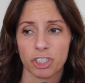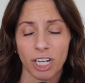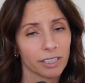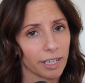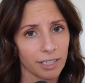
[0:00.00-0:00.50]

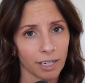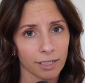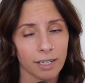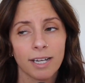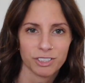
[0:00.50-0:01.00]
shed light
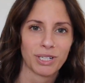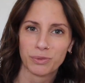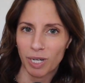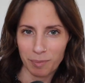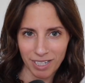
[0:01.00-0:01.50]
on. So that's
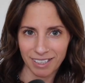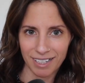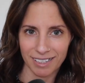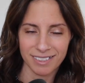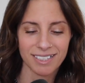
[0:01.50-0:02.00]
why I'm making
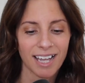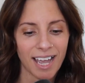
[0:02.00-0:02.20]
this.